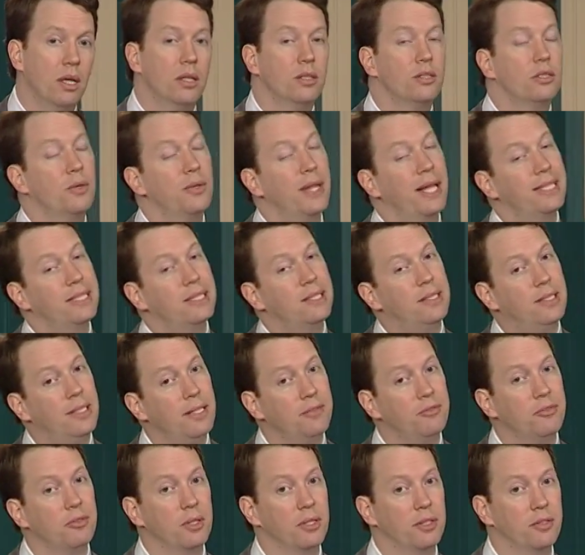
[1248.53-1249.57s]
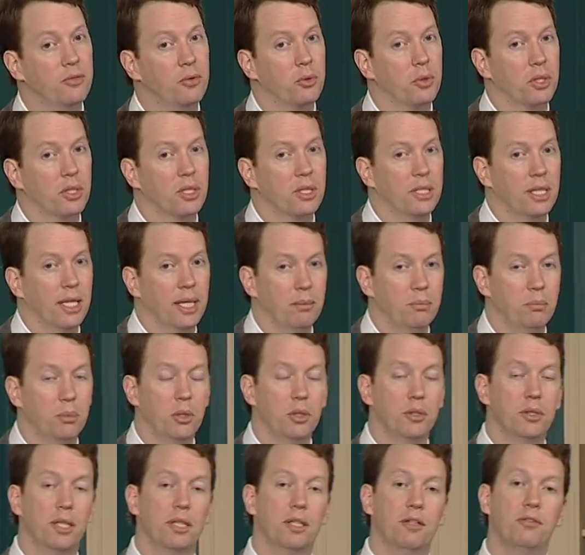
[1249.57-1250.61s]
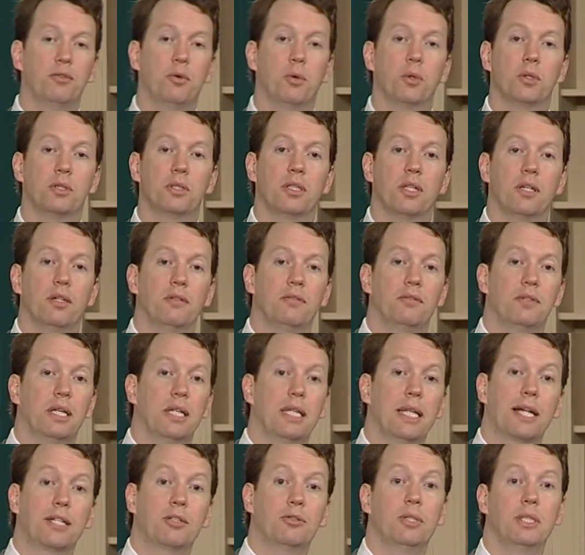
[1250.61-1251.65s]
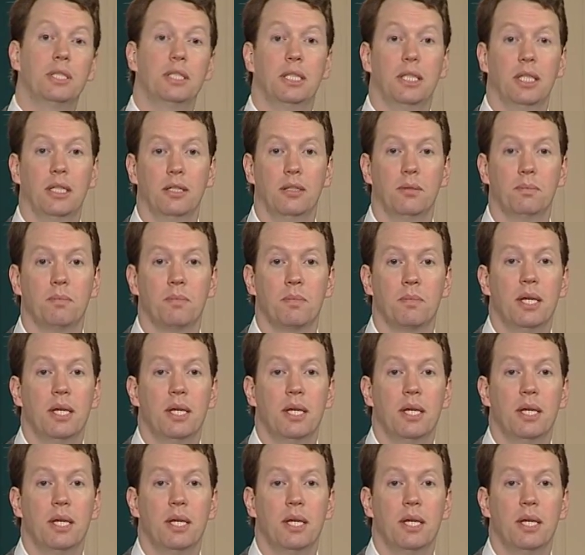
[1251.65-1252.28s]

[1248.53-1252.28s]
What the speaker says: So that's different, for example, than the force of electricity.